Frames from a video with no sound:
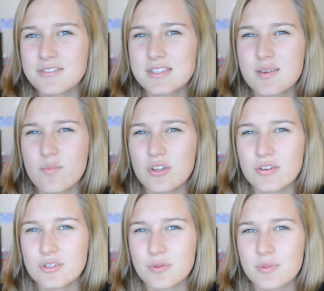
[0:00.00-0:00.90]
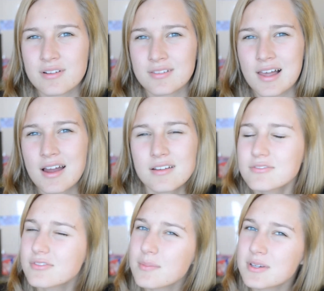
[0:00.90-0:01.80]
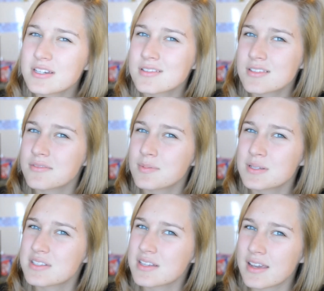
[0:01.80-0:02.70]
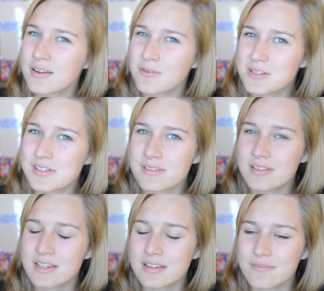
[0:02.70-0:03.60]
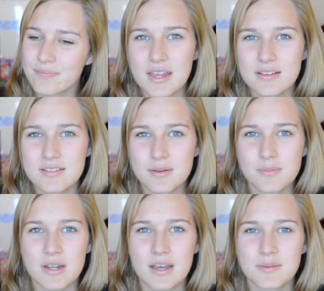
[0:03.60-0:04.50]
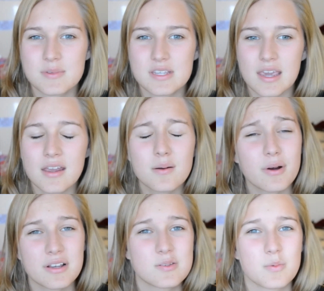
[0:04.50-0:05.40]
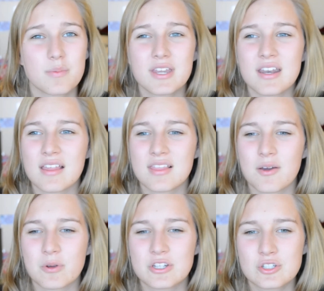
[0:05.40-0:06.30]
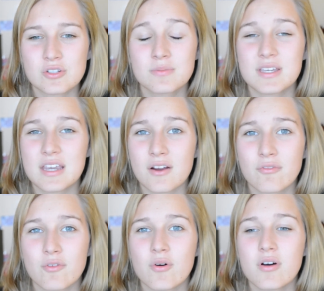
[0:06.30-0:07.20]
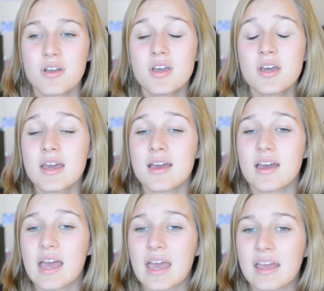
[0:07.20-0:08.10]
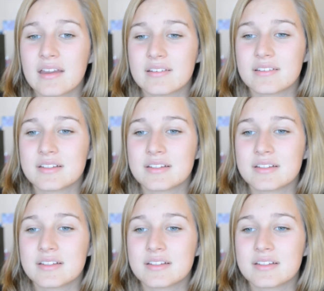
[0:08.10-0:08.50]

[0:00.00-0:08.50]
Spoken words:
similar to what a lot of feminists have been saying recently? Men sometimes can oppress women and that we should be careful and